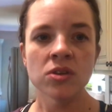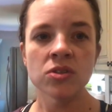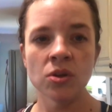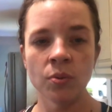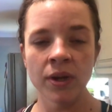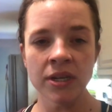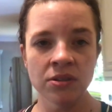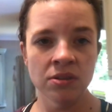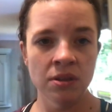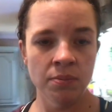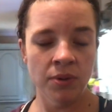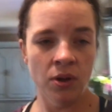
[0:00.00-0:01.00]
So we
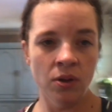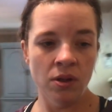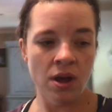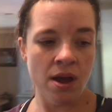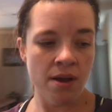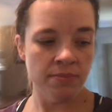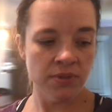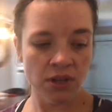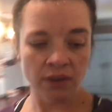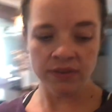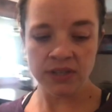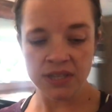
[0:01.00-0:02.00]
do the meal
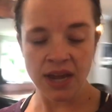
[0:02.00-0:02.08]
service